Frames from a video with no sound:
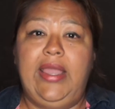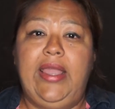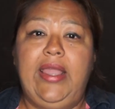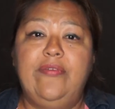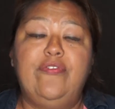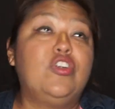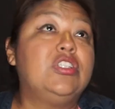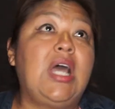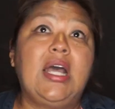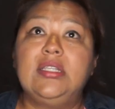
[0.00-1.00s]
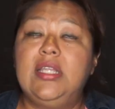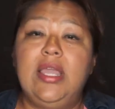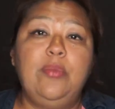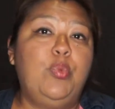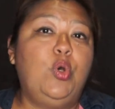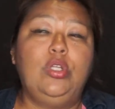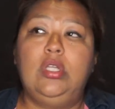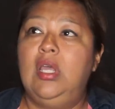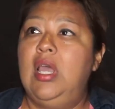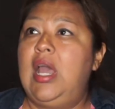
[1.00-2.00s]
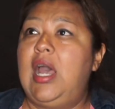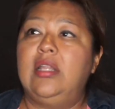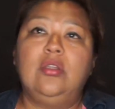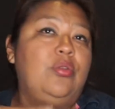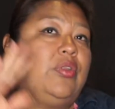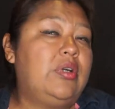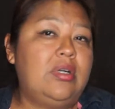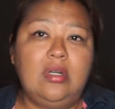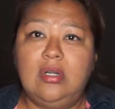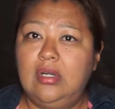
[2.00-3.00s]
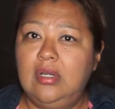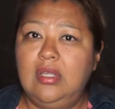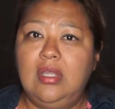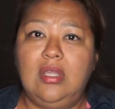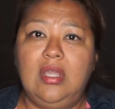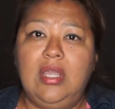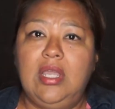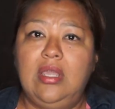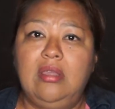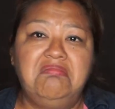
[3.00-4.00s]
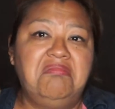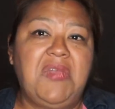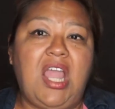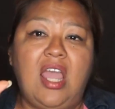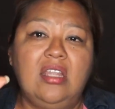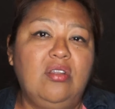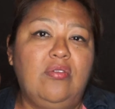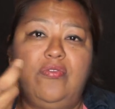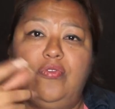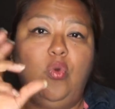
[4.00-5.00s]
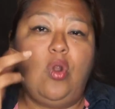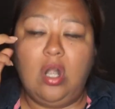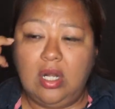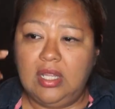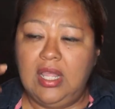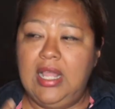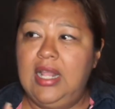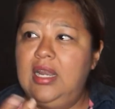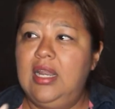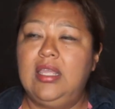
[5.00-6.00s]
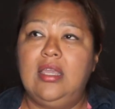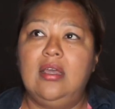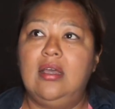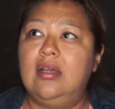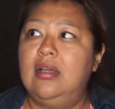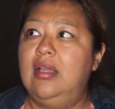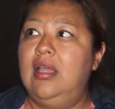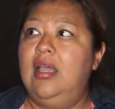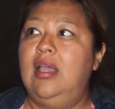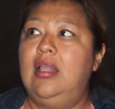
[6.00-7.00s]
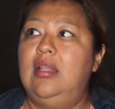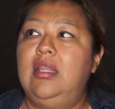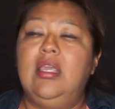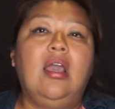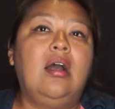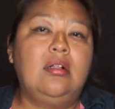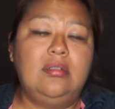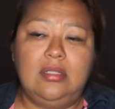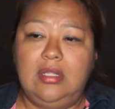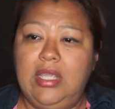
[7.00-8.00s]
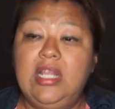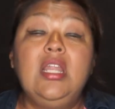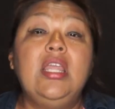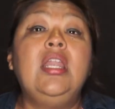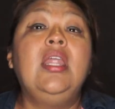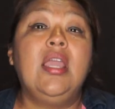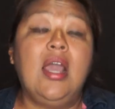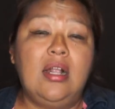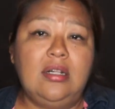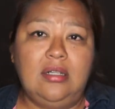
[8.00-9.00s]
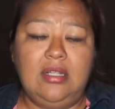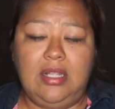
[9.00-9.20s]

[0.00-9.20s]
and for that they put another kind of word, like a illegal